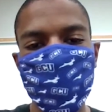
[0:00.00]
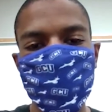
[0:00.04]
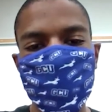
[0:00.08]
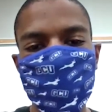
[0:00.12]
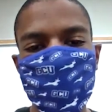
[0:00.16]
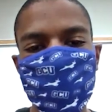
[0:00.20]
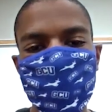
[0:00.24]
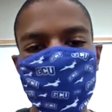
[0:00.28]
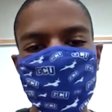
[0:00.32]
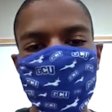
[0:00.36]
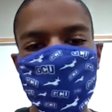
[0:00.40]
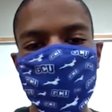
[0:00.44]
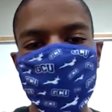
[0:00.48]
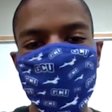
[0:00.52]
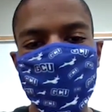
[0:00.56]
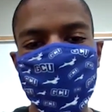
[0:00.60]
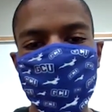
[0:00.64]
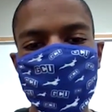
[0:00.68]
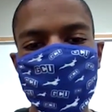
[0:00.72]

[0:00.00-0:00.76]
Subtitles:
Yeah, like there